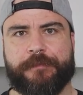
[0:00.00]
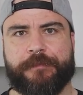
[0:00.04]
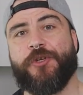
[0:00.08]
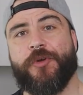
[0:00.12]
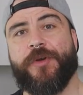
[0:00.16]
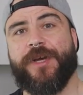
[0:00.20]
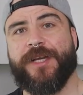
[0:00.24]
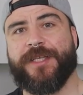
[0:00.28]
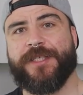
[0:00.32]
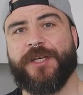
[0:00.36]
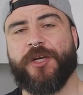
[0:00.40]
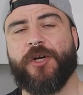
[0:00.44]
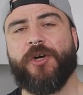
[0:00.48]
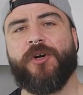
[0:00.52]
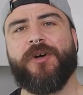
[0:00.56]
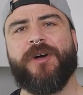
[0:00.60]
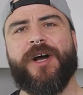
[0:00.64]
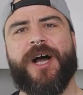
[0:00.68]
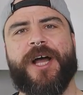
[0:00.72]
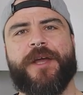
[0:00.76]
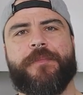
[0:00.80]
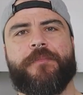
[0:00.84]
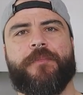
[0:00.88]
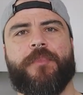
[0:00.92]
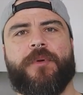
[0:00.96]
Two years
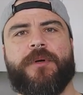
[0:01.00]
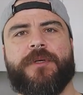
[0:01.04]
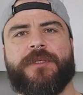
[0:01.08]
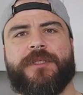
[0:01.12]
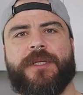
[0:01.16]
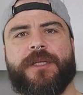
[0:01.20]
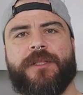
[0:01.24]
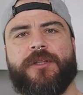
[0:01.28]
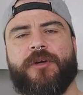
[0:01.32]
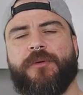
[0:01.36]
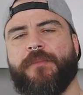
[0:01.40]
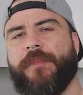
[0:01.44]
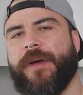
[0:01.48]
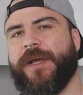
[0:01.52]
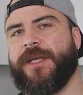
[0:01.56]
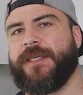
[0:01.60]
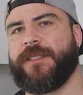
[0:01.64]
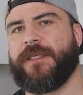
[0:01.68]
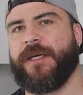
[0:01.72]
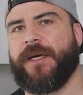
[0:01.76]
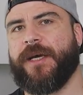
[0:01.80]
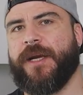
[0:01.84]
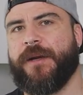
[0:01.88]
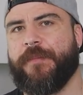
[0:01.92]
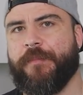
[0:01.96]
ago, I posted on my
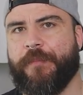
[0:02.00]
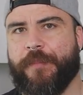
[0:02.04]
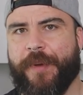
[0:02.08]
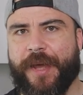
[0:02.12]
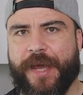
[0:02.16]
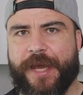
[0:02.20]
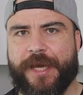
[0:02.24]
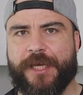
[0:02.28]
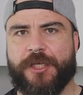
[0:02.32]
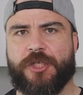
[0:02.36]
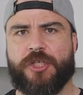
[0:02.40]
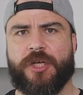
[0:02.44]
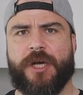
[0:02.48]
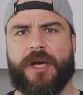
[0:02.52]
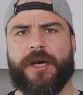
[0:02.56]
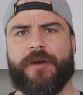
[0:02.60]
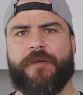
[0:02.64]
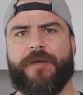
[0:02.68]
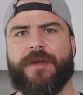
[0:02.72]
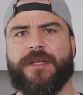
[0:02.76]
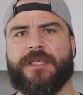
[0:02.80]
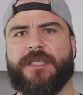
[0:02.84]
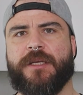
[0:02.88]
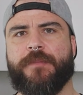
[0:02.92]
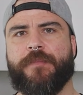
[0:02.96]
Instagram page a
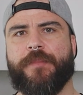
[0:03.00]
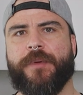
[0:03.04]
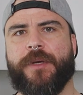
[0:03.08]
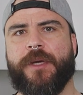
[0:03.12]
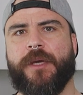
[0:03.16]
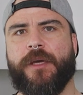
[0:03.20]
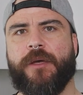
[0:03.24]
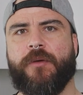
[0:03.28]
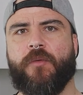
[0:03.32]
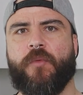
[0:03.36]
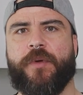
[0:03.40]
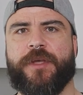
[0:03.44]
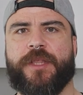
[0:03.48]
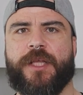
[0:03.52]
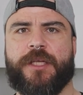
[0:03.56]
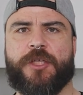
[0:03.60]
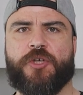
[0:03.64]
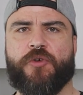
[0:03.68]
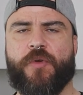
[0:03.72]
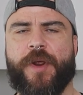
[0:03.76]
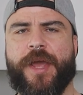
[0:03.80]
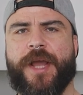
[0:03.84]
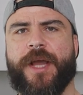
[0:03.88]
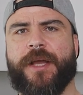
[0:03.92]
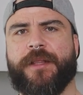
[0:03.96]
recipe with a
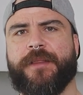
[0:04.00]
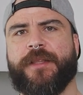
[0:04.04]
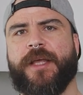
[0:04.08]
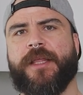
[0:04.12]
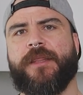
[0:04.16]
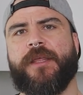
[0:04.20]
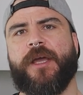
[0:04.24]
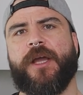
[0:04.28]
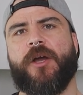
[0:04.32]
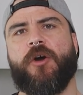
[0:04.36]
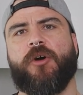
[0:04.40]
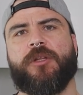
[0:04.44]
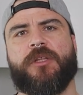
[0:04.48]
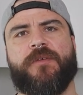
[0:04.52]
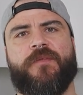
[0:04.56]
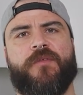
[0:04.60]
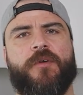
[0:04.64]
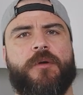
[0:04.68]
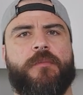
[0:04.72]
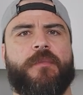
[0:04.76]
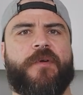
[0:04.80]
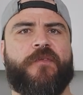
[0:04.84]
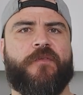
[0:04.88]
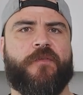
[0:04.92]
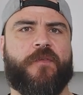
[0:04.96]
trick that I got
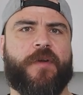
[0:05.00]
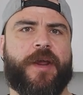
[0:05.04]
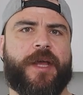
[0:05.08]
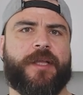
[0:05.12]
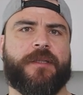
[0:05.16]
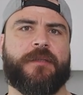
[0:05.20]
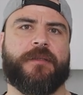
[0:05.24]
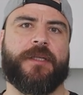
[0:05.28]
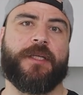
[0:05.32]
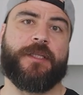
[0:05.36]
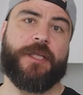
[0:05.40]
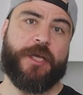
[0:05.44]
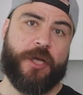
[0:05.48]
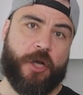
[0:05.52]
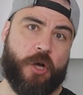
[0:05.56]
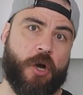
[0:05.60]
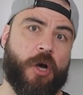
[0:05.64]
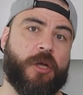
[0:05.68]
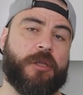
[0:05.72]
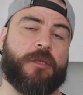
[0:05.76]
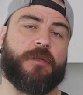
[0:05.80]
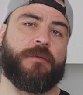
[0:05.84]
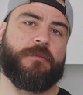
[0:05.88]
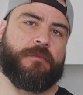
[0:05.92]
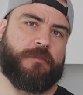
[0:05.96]
from a friend that he
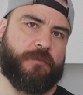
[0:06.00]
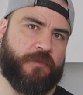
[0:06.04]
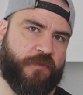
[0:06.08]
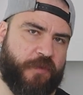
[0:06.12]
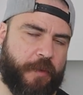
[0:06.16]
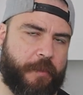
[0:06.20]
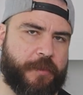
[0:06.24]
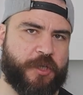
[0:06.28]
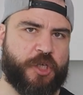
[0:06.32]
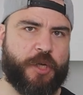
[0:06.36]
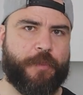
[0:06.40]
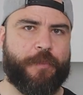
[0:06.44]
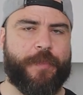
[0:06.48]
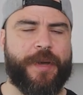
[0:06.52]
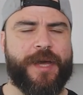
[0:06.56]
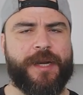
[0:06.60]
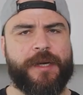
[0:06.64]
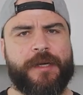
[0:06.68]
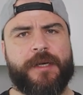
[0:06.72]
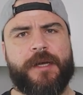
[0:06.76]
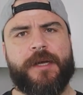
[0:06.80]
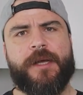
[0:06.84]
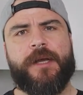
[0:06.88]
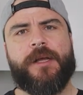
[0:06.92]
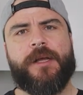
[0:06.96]
got from
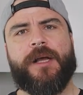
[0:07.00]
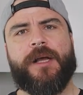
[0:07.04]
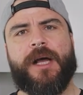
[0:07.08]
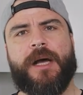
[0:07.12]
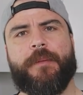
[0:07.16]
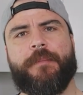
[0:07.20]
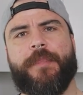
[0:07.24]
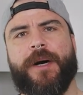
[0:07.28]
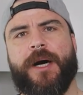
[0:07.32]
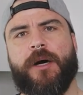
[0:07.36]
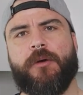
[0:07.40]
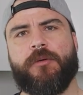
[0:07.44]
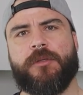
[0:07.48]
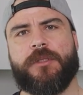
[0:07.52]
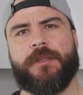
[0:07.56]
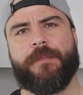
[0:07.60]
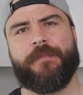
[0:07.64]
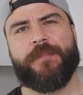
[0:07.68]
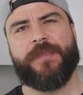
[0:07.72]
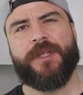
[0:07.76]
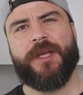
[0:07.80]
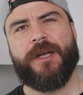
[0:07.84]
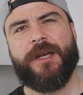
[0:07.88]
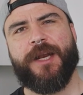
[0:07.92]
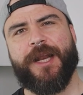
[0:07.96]
Japan
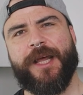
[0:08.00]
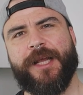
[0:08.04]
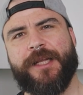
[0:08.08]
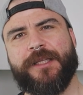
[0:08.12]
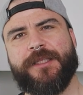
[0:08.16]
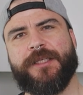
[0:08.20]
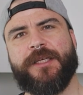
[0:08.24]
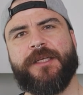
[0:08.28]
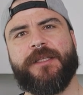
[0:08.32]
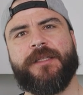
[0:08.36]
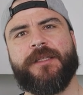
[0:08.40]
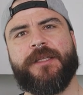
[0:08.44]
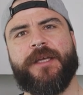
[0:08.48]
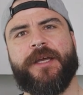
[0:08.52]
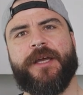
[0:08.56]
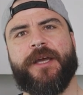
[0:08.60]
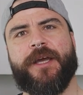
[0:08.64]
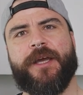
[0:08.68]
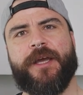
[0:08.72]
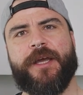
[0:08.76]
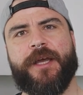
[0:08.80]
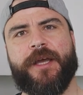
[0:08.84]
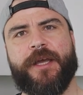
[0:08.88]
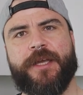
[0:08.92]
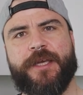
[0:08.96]
about letting
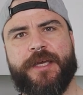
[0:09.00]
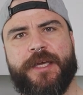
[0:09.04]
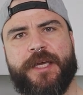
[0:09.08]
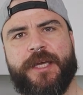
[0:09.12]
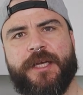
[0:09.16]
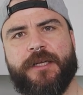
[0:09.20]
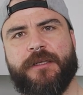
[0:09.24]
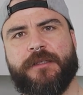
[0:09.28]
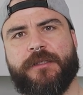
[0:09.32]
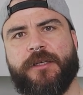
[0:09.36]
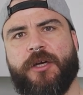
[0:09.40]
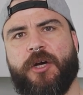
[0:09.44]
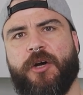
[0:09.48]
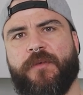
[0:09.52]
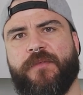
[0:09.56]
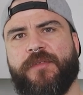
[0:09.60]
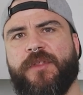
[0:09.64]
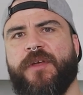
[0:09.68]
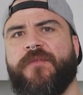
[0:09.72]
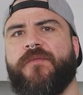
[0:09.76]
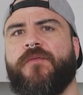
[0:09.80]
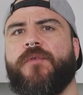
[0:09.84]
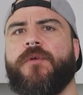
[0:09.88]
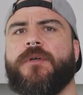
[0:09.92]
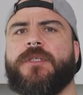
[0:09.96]
the yield of
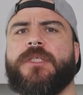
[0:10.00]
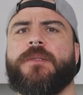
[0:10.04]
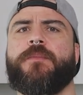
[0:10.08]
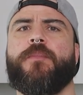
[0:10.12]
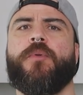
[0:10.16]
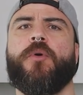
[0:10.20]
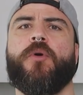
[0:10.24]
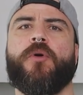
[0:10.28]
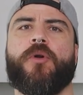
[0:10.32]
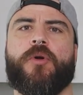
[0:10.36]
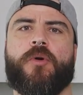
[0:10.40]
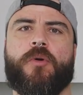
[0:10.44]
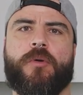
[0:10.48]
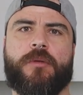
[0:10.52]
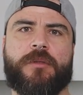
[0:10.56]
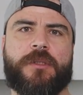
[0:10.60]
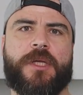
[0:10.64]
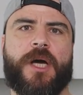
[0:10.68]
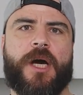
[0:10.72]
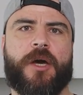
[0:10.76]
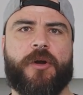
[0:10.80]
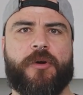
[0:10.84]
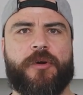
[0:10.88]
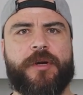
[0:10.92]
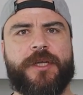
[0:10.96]
the first pour cool
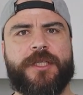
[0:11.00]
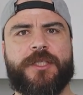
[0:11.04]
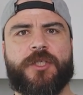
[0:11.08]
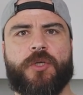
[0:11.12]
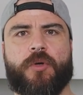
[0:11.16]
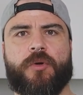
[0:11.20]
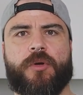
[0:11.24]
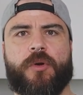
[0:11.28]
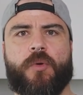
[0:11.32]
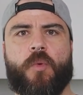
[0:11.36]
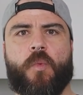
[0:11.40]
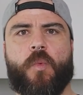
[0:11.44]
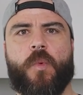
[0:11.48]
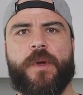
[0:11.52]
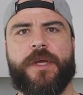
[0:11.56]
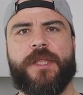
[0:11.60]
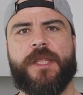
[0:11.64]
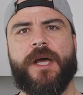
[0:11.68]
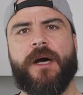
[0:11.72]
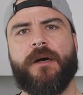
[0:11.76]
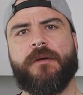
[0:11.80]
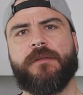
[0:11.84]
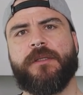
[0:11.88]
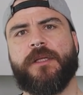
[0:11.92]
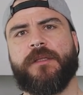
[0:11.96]
down on its own
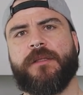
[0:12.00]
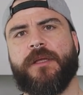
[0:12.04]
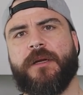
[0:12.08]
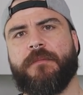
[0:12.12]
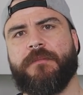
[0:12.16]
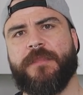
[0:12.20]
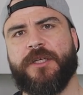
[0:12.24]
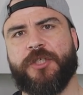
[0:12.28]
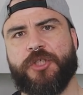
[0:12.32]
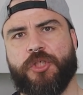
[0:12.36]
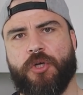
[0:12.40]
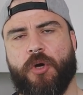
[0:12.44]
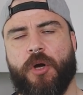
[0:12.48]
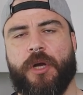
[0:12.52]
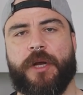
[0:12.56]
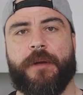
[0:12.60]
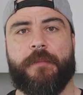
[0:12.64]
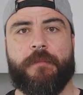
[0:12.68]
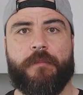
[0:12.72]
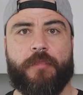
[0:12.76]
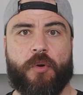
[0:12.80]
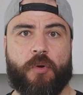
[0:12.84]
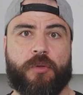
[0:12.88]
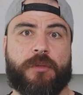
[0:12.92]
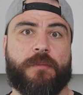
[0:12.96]
without the thermal shock
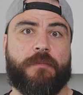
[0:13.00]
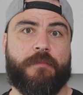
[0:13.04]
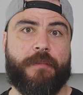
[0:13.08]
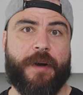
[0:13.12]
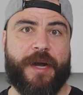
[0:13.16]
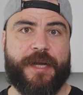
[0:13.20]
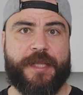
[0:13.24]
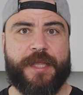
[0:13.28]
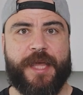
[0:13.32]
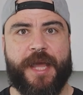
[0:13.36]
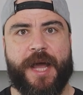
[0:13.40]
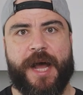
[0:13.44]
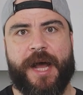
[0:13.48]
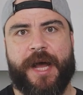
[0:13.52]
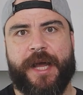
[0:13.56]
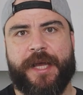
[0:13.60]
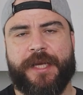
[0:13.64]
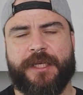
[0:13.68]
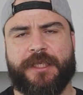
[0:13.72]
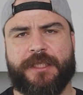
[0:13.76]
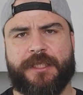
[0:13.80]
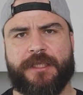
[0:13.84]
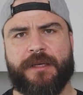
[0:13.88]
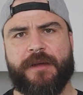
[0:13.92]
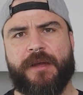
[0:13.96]
brought by the
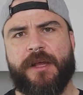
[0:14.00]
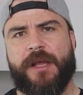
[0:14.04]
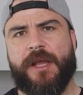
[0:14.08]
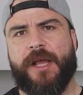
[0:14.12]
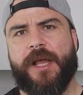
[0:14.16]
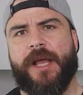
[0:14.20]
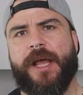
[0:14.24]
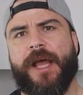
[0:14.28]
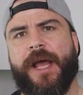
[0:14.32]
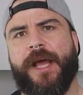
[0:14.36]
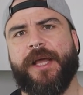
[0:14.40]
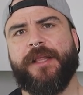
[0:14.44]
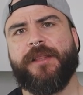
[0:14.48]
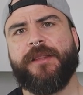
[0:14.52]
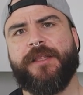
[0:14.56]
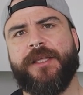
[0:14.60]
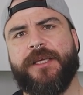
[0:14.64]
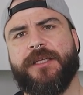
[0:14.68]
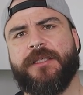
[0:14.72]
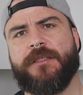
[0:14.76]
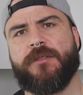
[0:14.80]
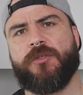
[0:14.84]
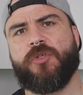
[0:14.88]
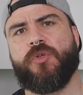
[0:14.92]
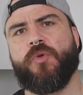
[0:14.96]
ice and
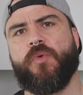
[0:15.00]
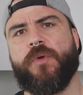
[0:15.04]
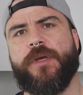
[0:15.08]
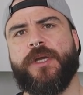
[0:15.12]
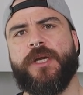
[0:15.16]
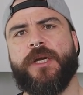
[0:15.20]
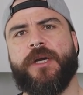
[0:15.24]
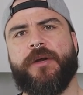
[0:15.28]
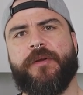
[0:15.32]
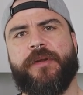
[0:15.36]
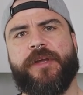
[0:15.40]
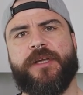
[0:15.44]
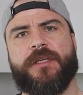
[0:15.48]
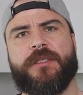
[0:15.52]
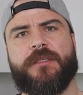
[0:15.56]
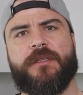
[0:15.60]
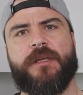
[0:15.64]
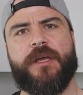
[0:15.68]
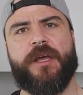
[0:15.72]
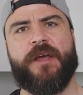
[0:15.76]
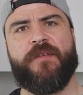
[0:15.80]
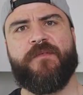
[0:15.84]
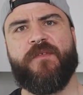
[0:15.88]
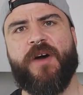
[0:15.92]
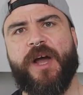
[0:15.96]
this to increase
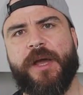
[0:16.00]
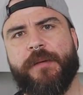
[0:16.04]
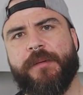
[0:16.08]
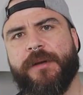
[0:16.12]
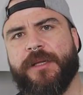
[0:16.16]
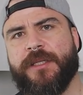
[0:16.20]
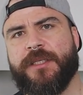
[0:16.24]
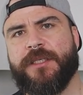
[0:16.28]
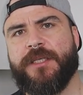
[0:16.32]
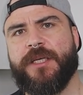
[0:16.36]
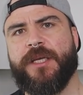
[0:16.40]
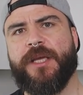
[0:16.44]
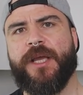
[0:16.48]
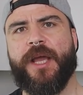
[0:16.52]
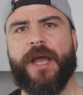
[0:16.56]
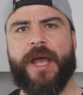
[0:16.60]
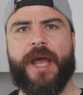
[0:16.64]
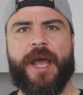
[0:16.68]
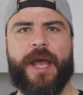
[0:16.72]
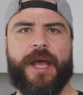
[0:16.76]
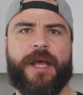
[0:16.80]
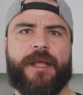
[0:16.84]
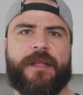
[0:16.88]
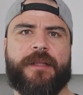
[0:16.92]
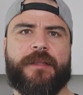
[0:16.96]
the vibrancy
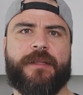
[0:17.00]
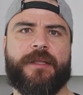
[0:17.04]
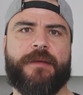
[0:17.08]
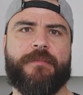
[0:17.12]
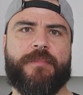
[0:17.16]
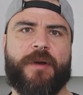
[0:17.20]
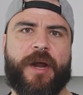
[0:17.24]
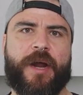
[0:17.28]
and the